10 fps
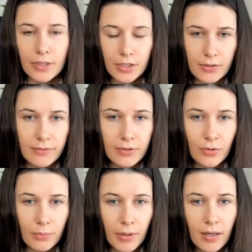relationship with
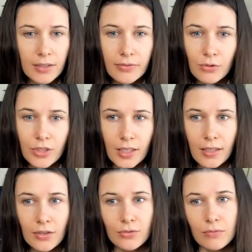your boss will
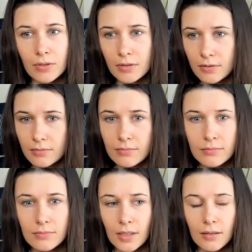change or
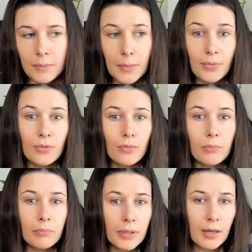uh, maybe
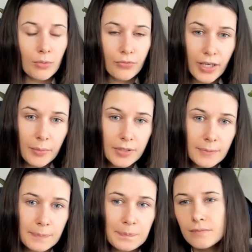you become more
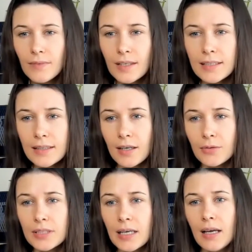famous 10th
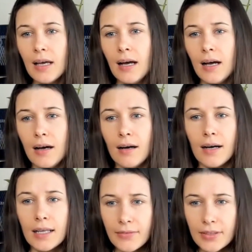house
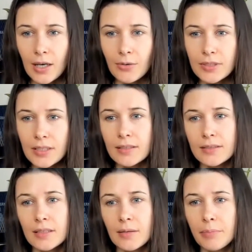uh, 11th house
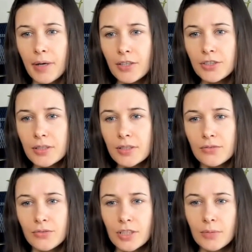is uh, project
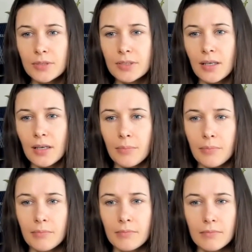dreams Uh,
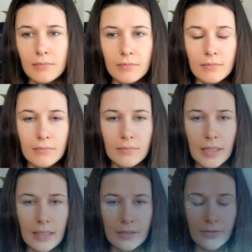
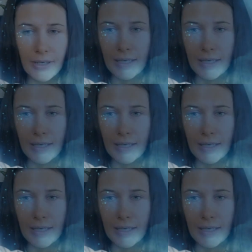and the